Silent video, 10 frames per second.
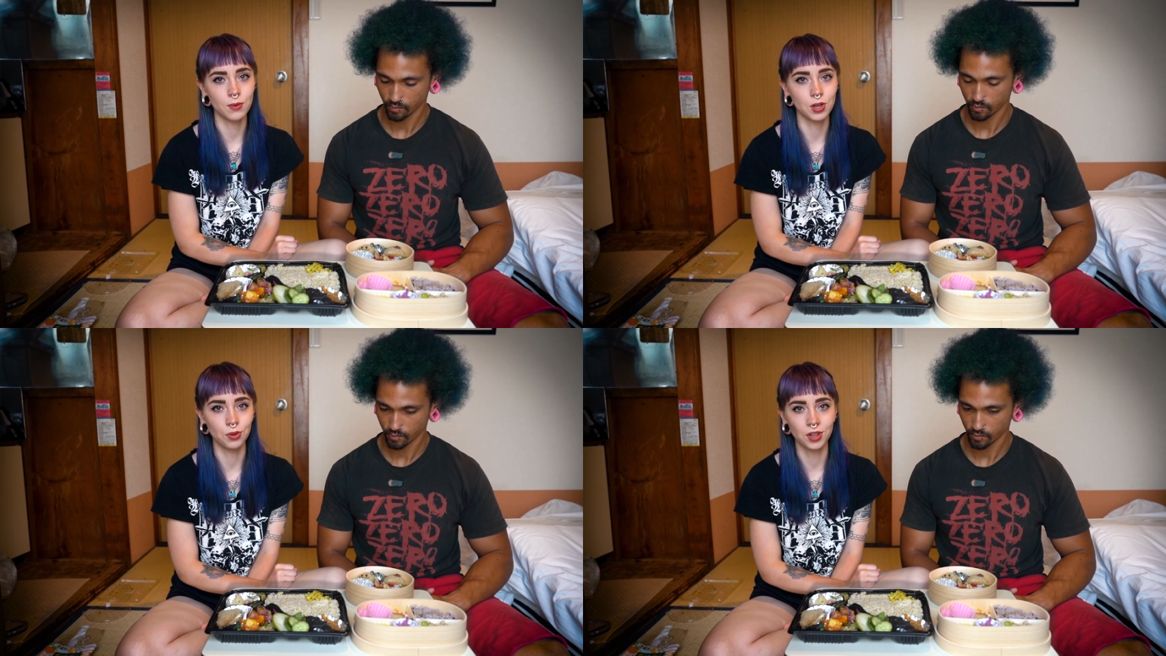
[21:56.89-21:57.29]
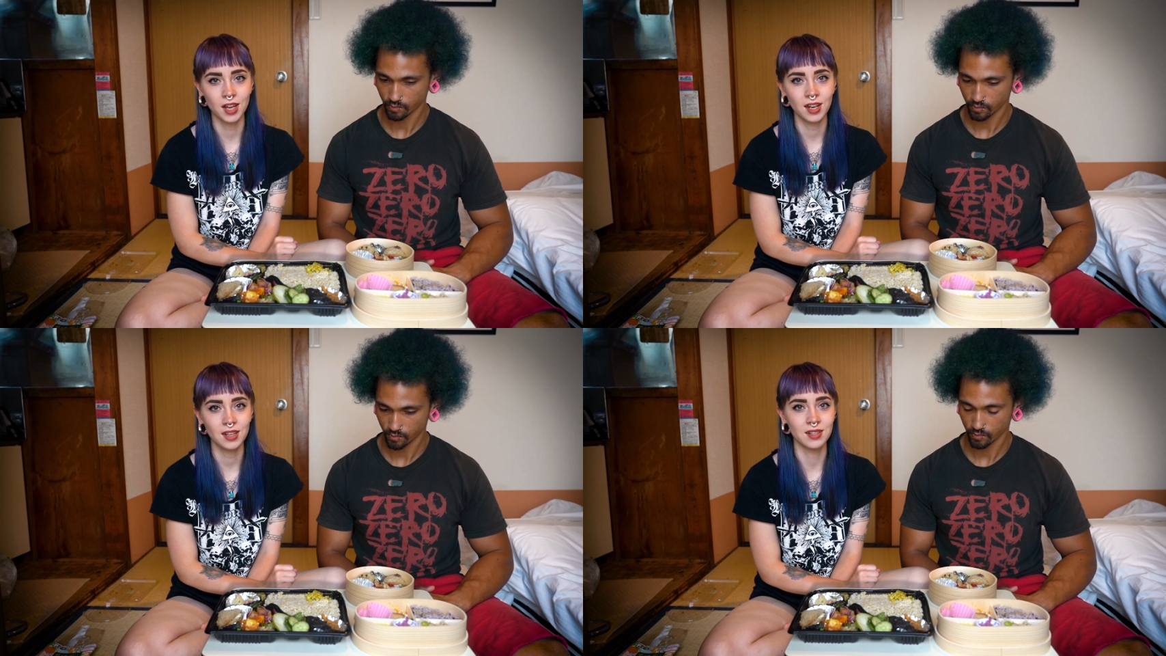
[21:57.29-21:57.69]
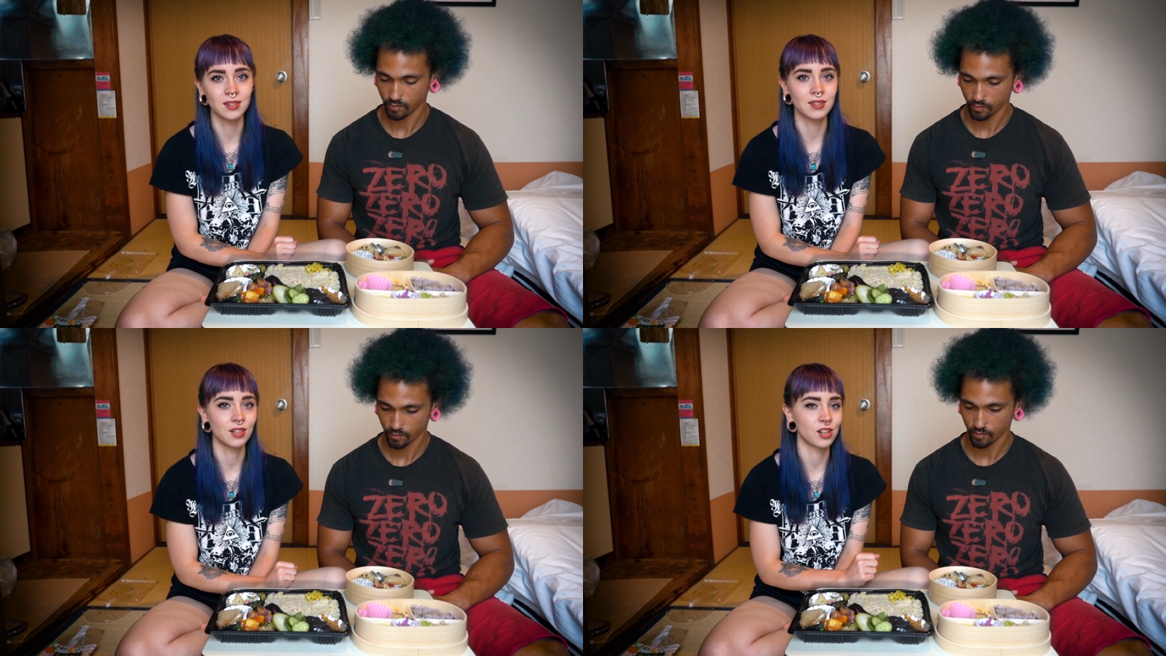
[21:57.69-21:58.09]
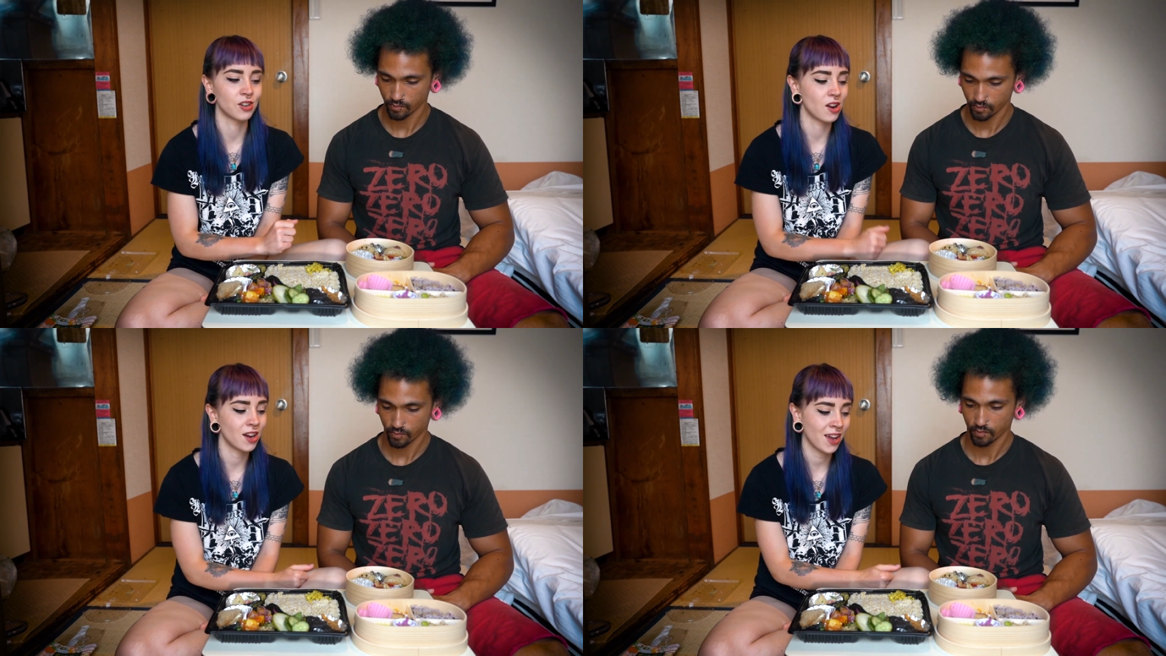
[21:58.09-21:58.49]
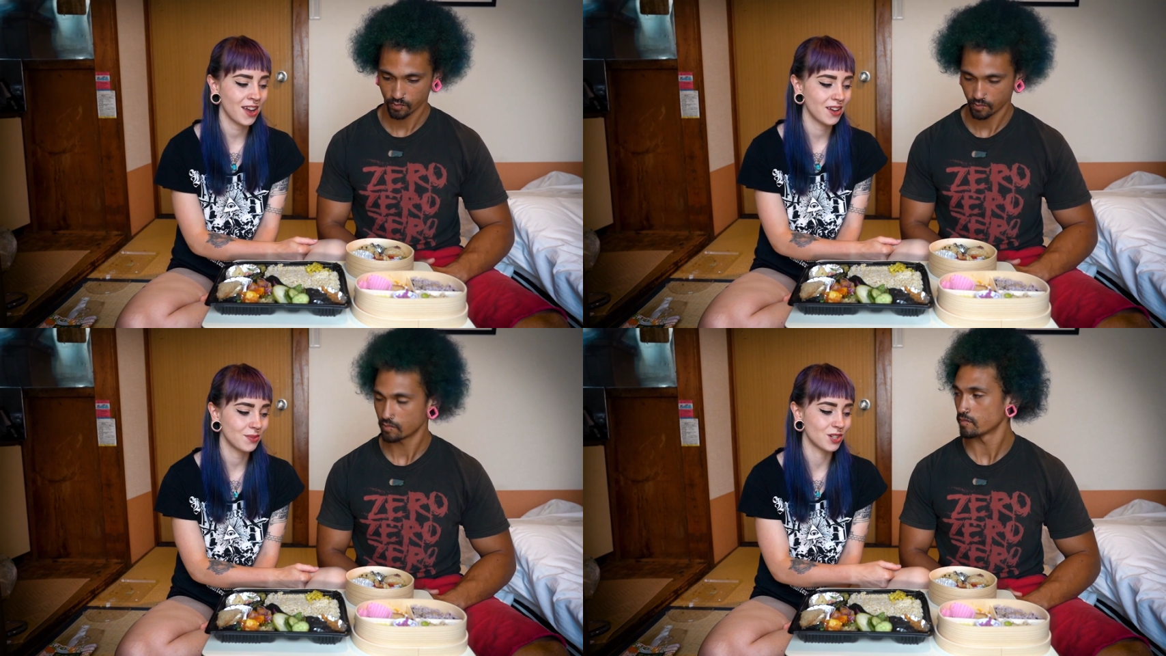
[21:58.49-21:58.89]
Speaker 1: when you look at it is the
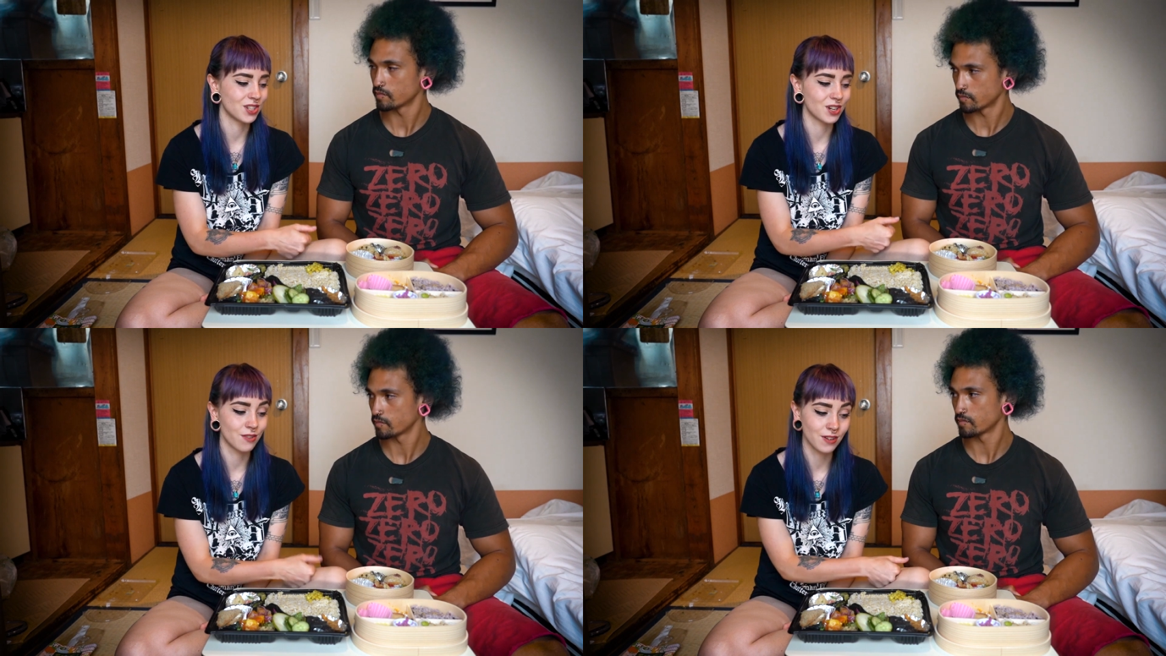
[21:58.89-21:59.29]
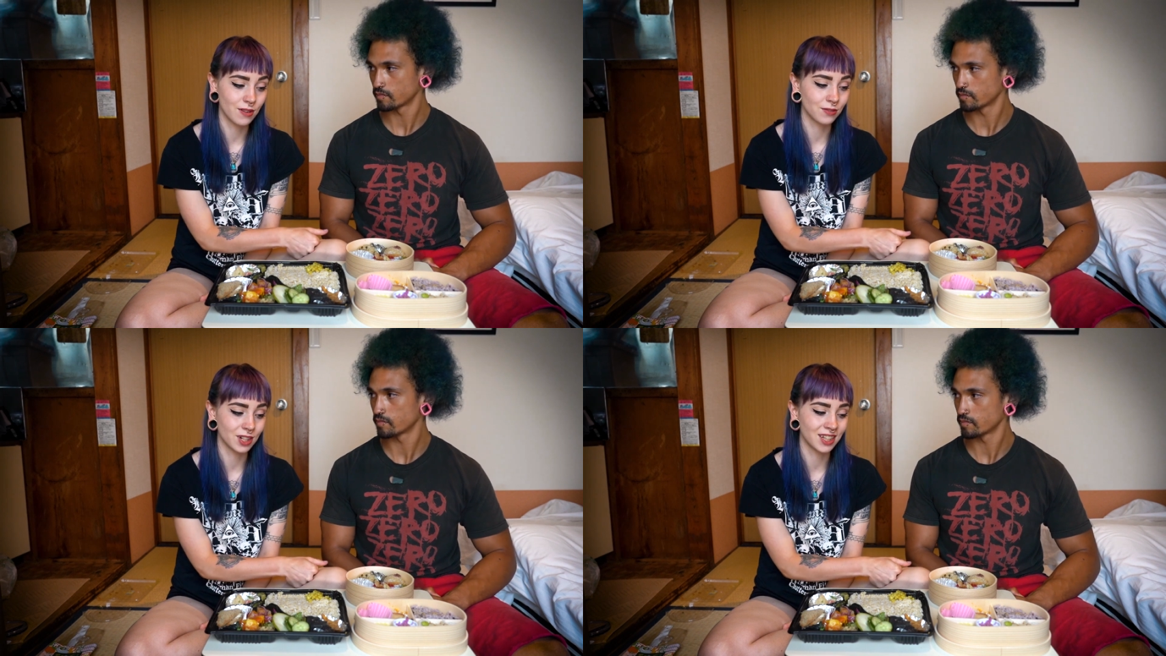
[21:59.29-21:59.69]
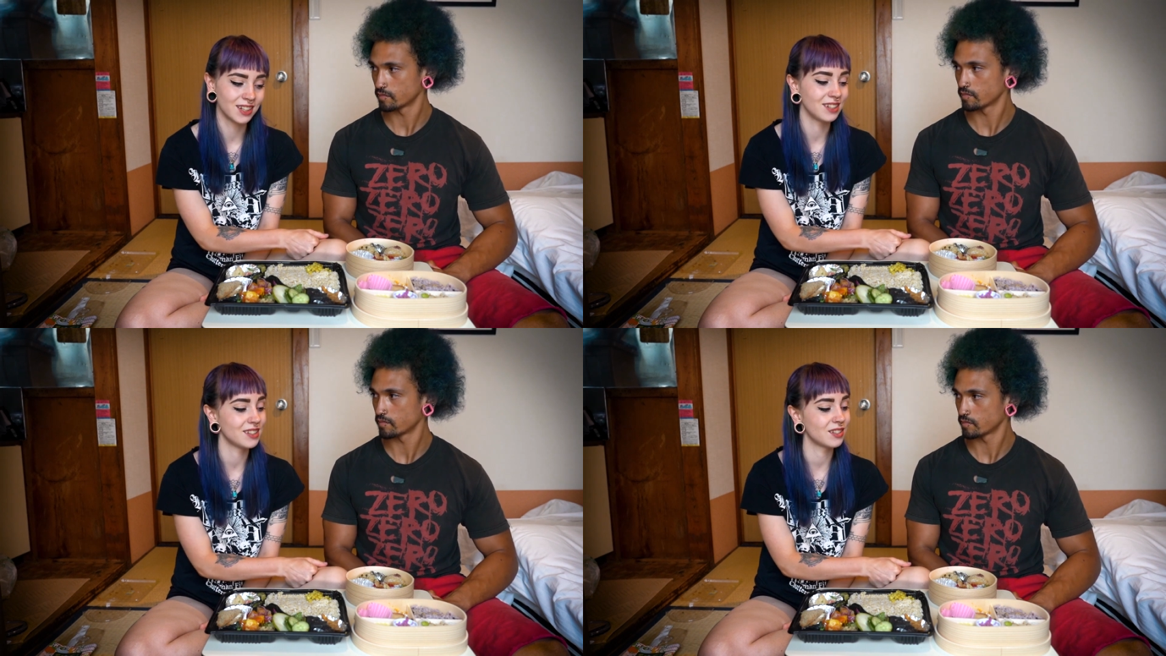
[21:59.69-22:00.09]
karage, which is our favorite,